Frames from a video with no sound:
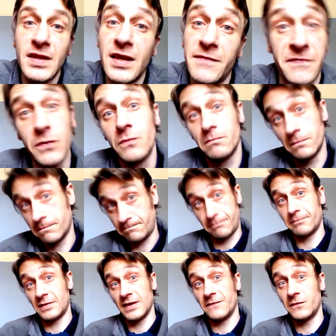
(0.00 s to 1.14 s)

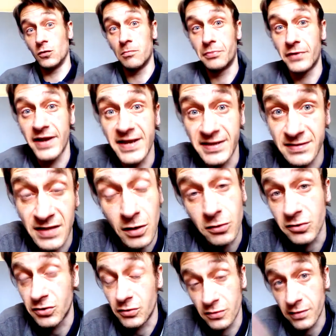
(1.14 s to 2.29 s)
If your brain
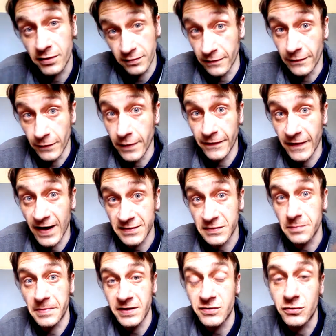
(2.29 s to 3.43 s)
tells you that that's
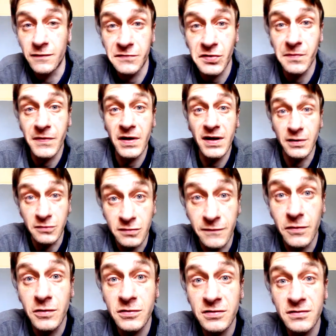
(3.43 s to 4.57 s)
a picture of something else, of
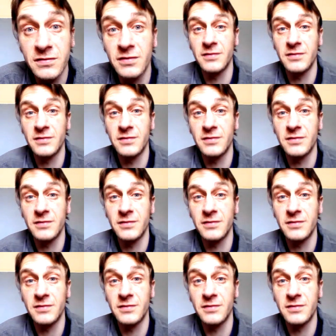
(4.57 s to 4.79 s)
course.